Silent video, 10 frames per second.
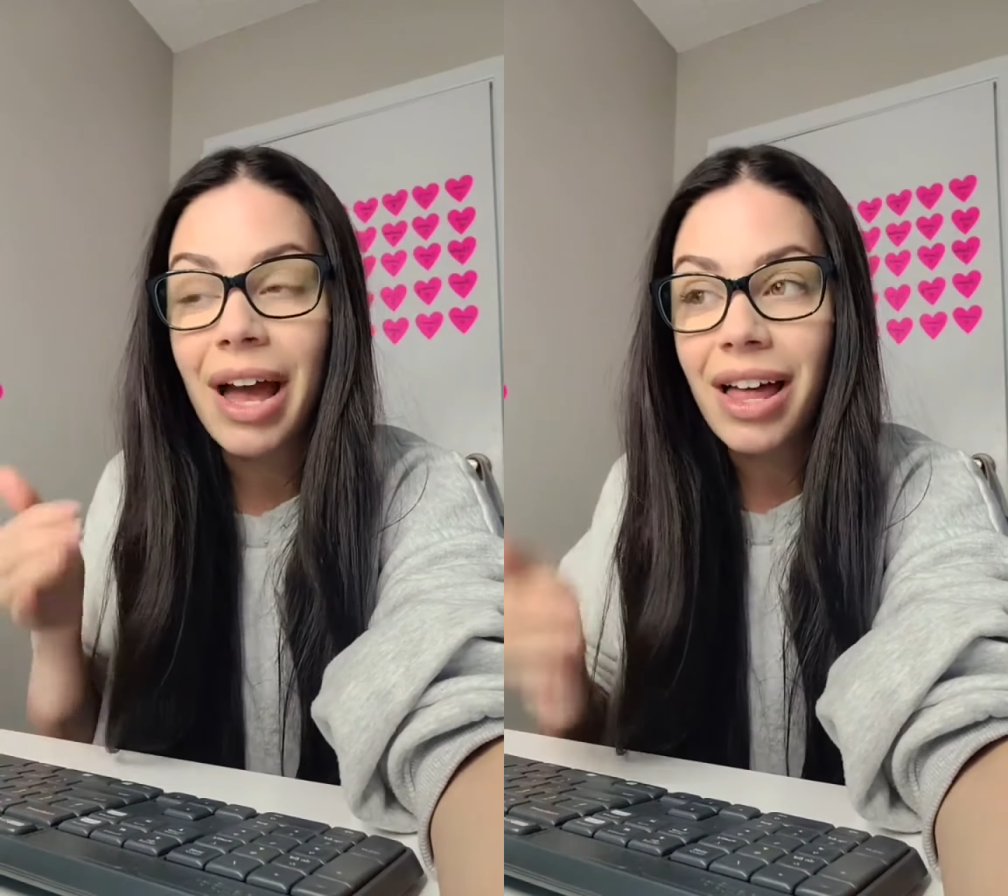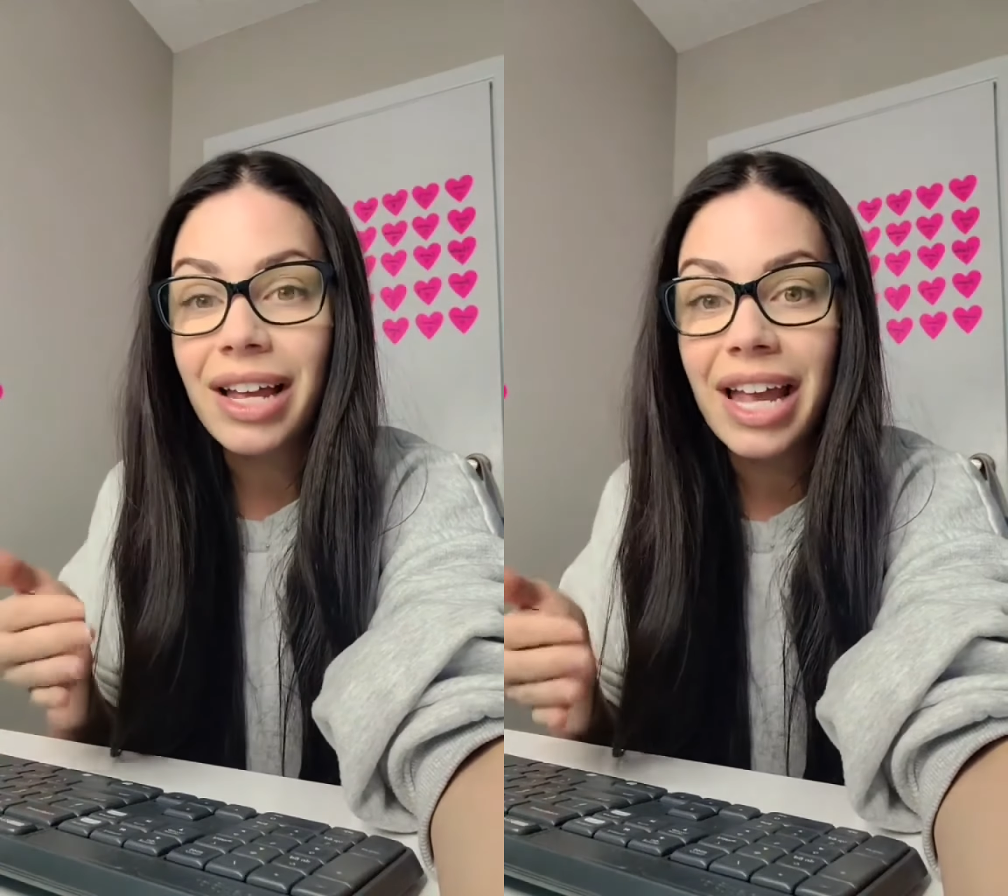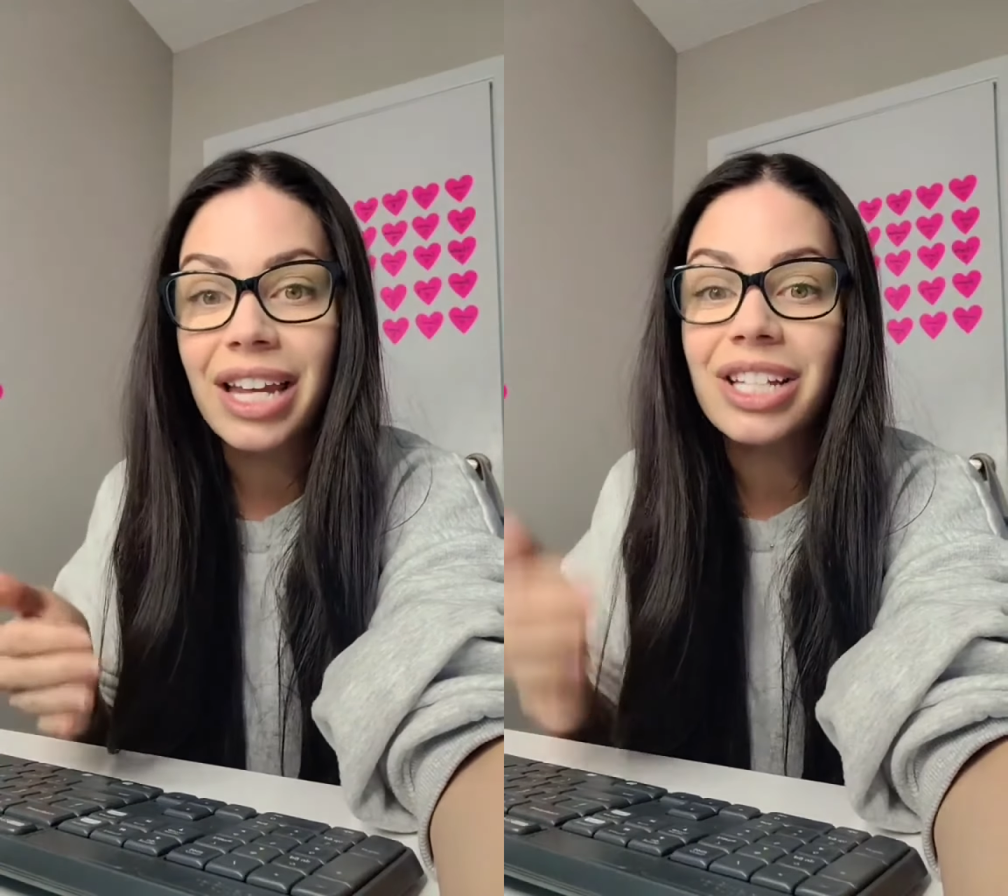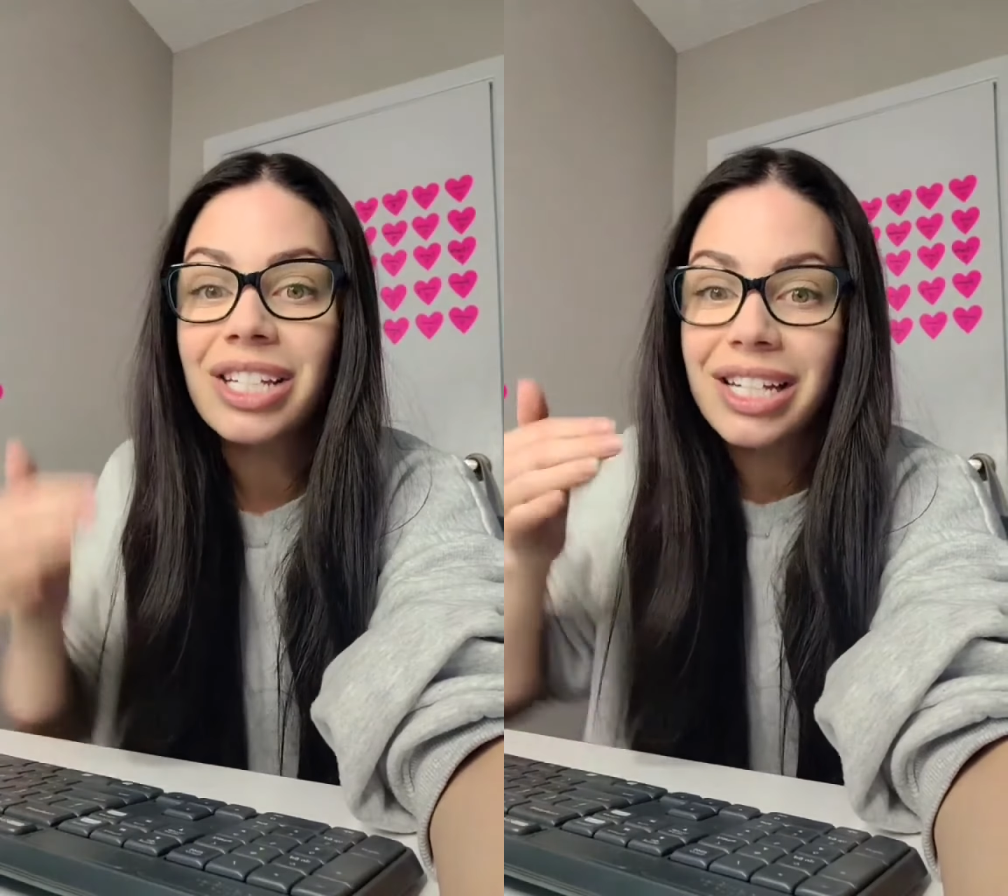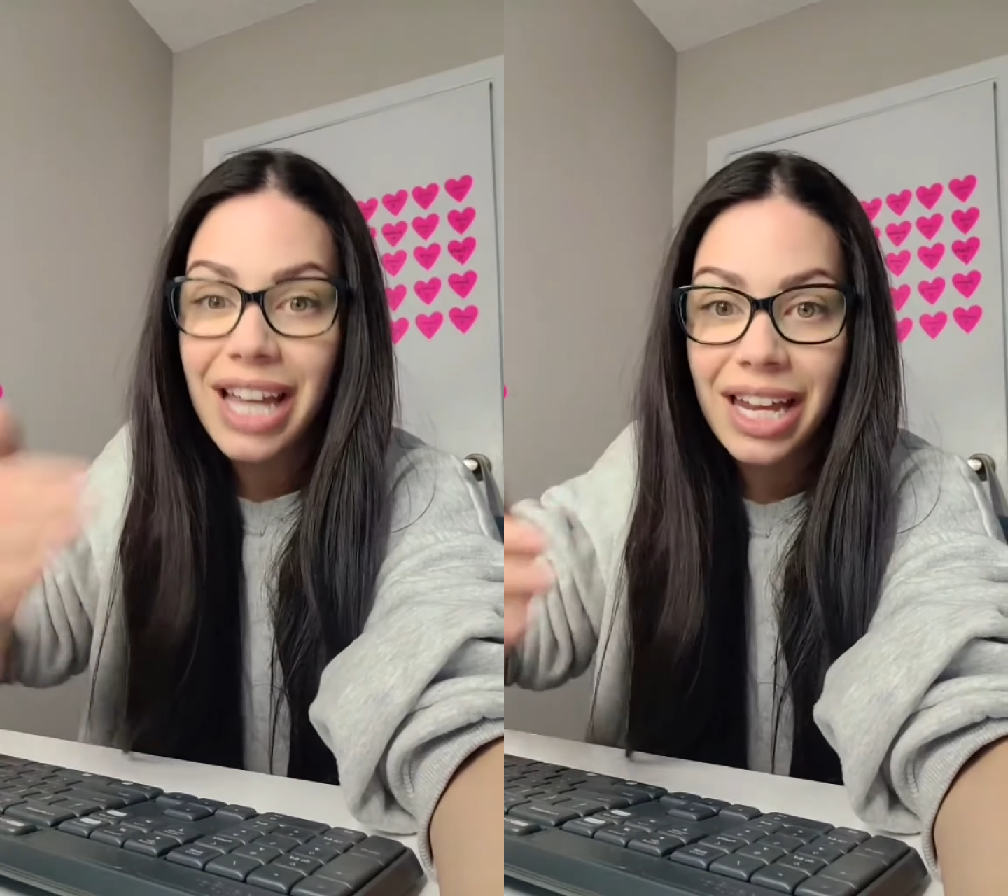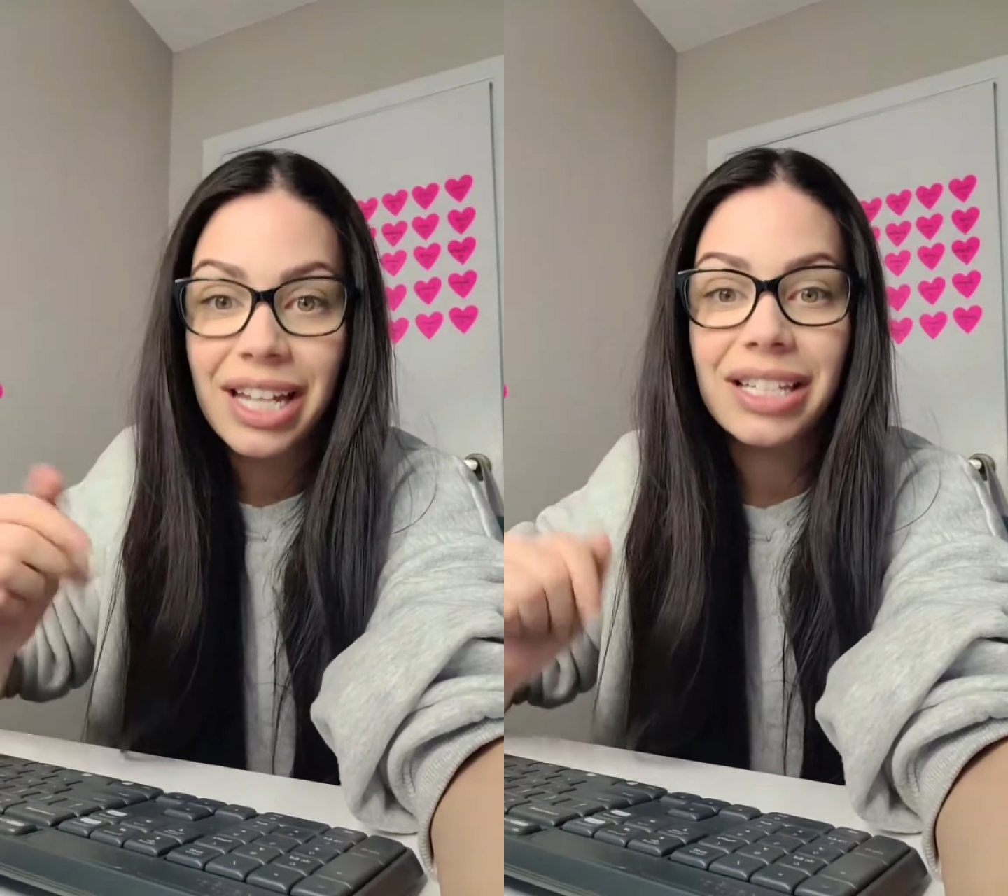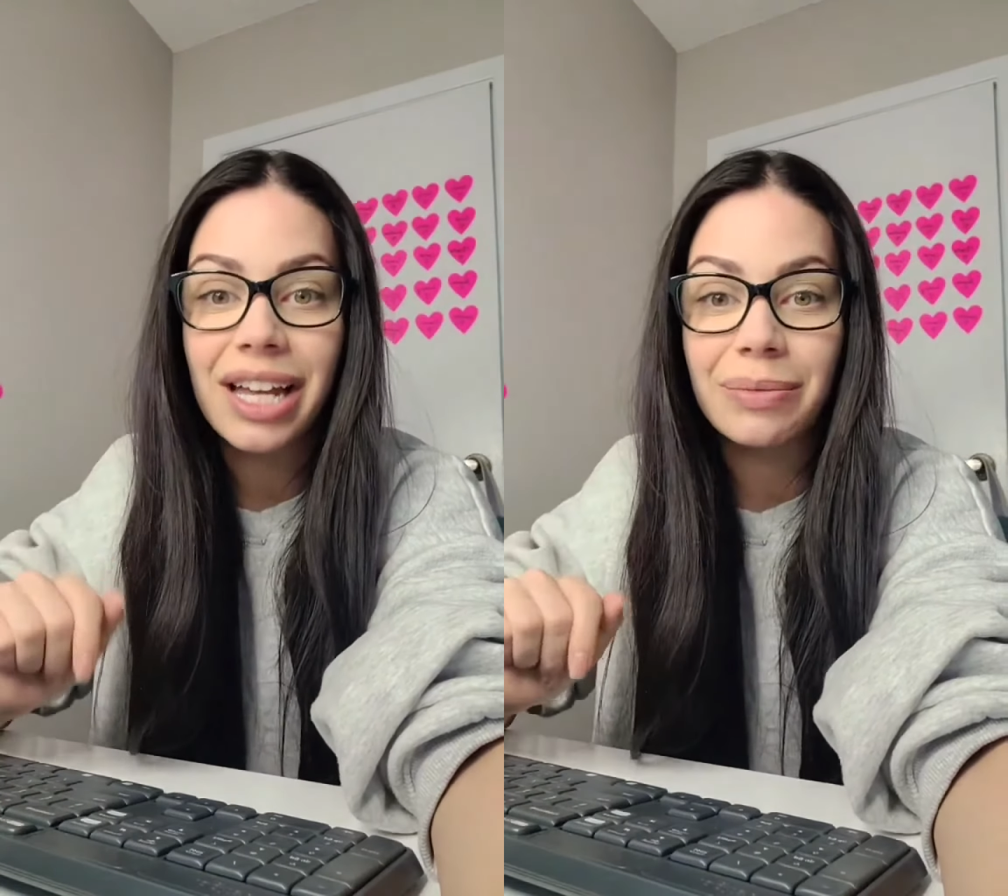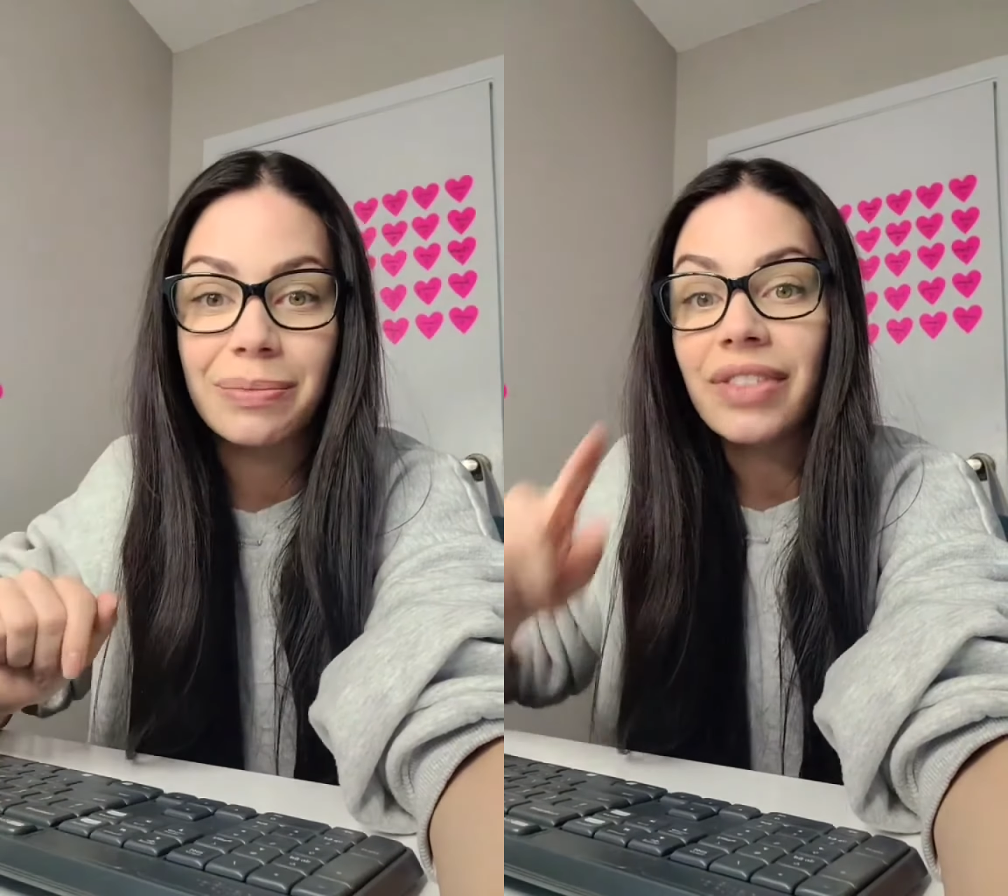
allocated to getting it done.